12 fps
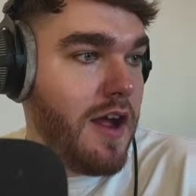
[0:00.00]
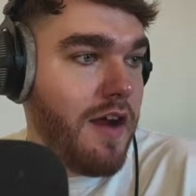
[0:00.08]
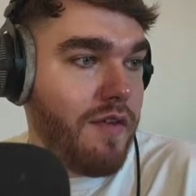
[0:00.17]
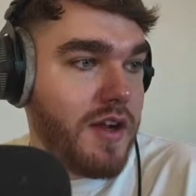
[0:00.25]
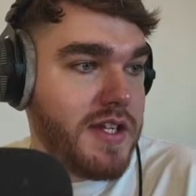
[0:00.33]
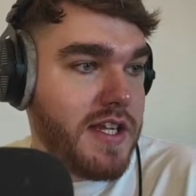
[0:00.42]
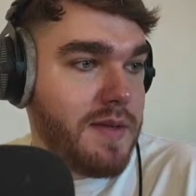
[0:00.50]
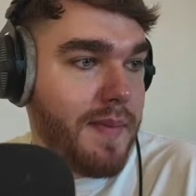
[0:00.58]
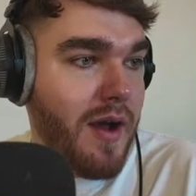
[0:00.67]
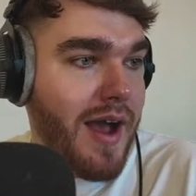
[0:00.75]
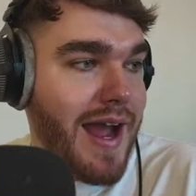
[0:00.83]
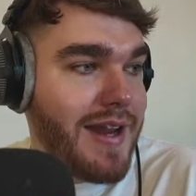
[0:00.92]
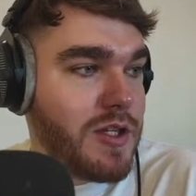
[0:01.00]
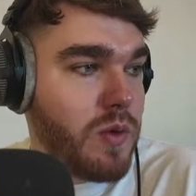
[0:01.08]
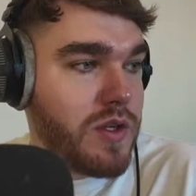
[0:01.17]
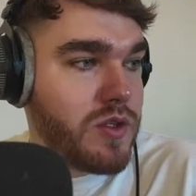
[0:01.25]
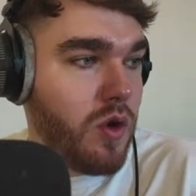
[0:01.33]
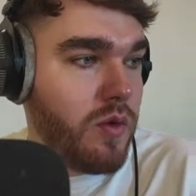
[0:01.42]
For us, it is about adding to
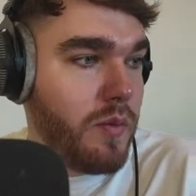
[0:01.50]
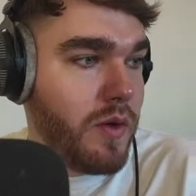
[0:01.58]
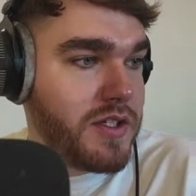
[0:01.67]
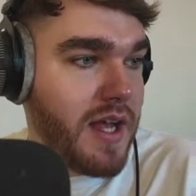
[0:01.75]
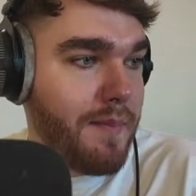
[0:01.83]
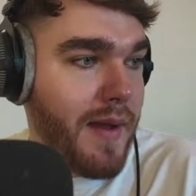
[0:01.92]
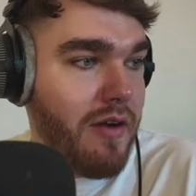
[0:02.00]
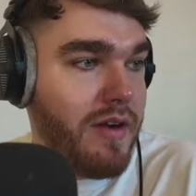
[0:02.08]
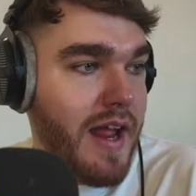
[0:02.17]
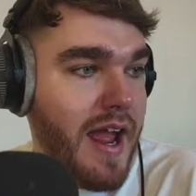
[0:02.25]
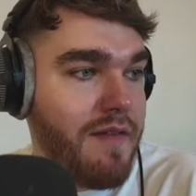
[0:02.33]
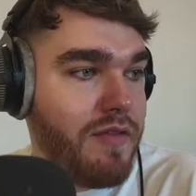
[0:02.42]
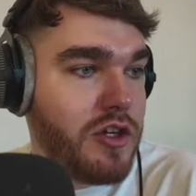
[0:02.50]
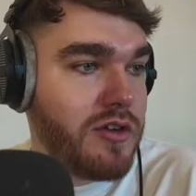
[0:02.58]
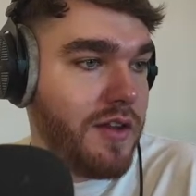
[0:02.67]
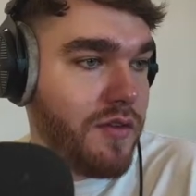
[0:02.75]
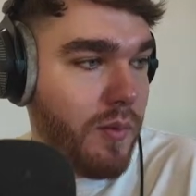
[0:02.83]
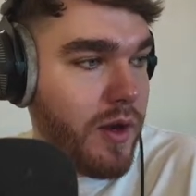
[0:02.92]
our squad. We want to get better in every
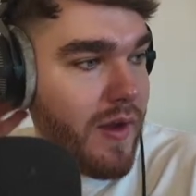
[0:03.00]
transfer window.